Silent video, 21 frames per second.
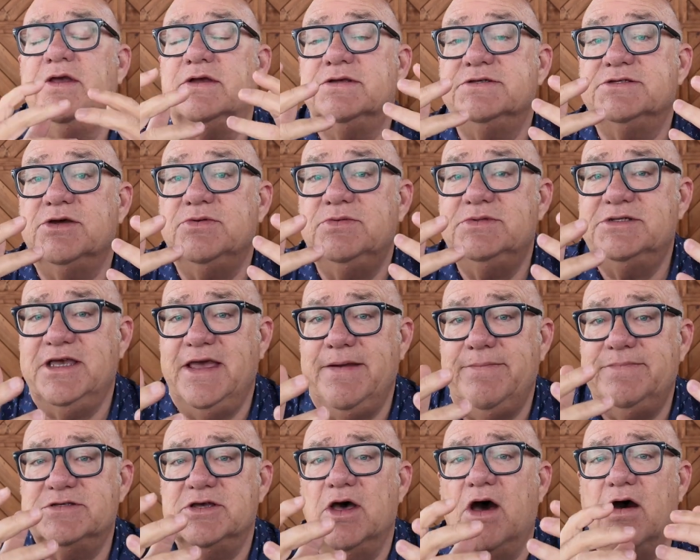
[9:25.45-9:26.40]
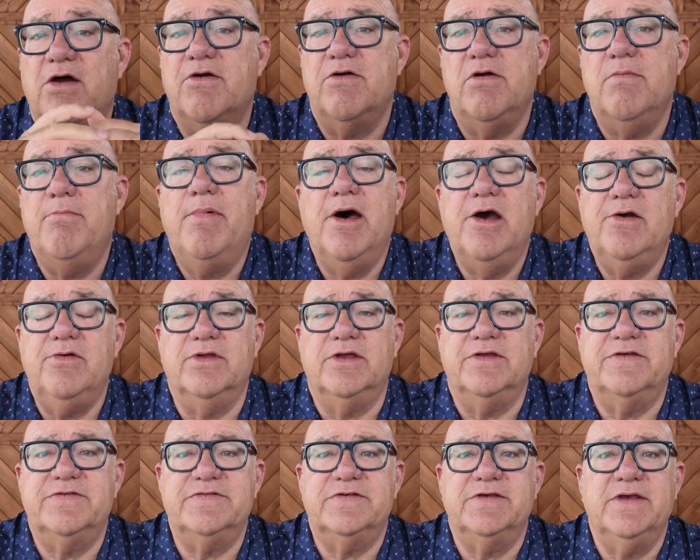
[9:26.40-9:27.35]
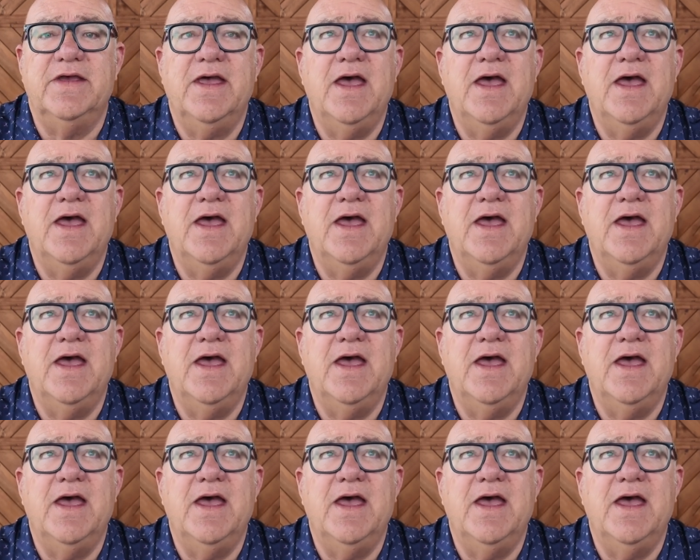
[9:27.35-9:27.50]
So tips are a bonus.